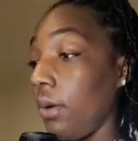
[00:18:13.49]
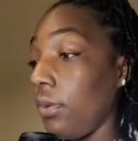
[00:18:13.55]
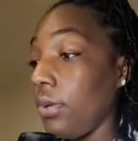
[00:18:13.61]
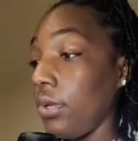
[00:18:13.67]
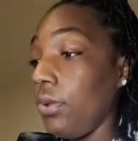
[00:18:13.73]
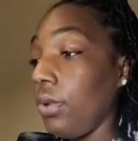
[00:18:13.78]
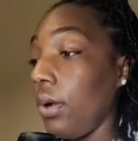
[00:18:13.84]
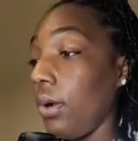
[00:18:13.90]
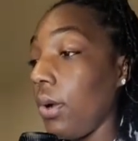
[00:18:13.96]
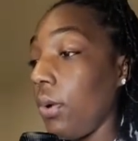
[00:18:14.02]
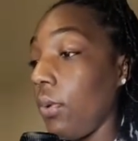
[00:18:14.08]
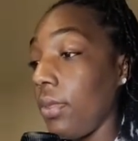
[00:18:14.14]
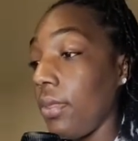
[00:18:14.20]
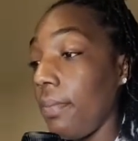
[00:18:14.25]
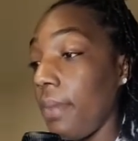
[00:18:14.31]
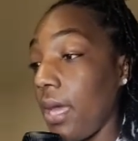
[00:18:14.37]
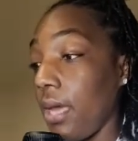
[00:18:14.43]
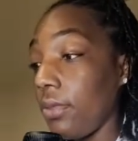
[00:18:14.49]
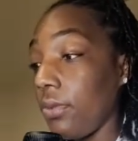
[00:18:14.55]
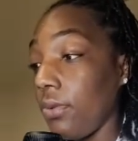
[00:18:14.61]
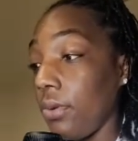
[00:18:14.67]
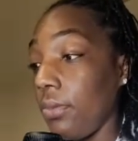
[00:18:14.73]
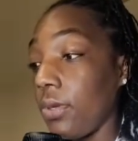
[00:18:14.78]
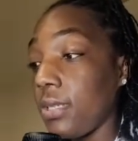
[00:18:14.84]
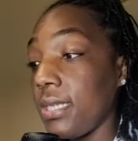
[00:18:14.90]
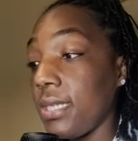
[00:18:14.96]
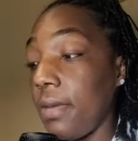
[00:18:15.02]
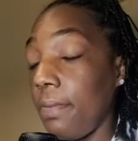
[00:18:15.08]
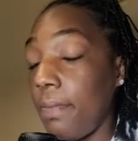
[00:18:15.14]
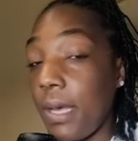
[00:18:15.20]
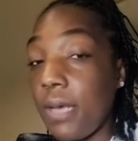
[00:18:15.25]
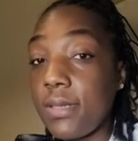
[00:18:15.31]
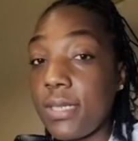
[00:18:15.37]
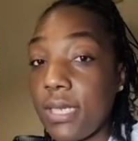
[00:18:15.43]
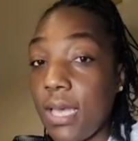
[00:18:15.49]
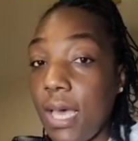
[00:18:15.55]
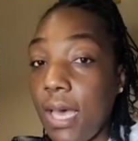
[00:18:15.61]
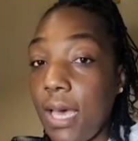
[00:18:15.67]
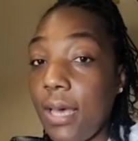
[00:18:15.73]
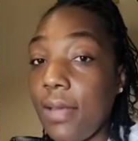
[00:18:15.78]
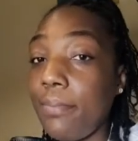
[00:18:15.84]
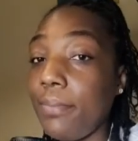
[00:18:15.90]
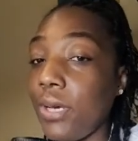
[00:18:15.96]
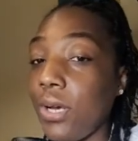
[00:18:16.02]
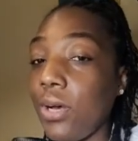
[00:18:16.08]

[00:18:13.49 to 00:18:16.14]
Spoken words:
I would, go in the bathroom or step outside.